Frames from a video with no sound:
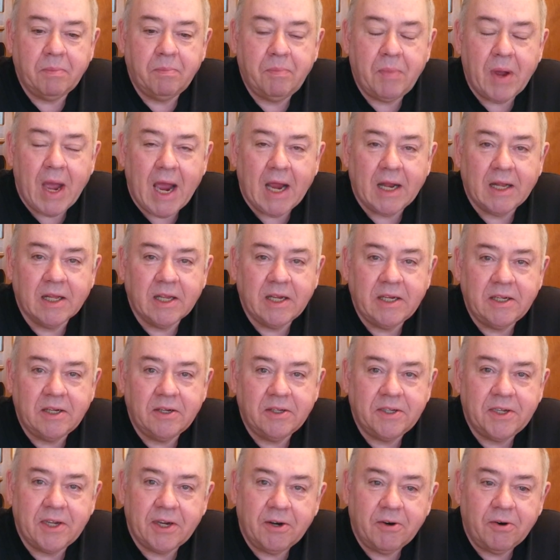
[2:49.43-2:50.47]
badly
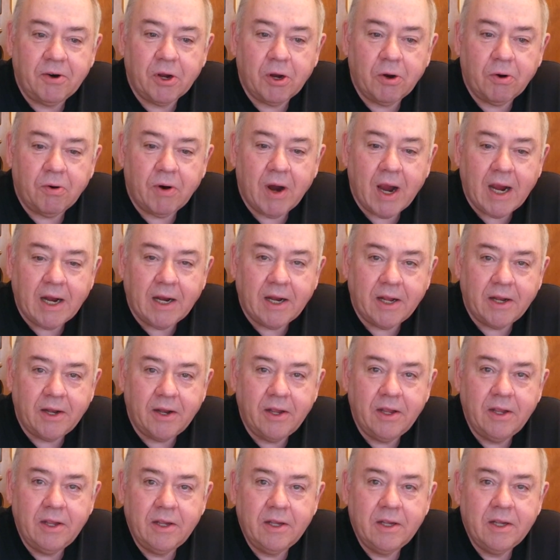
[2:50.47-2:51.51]

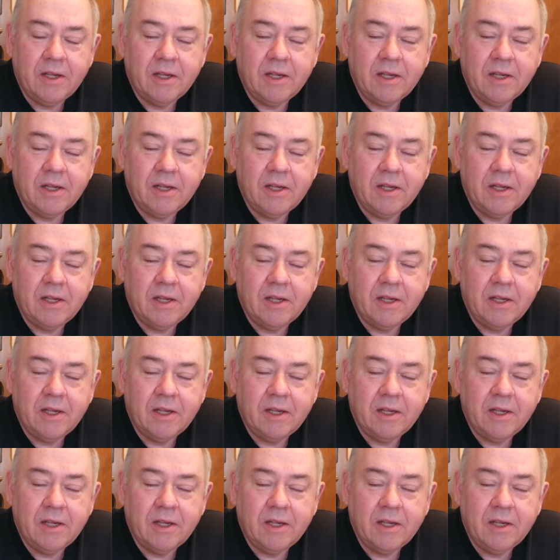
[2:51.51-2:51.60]
deteriorated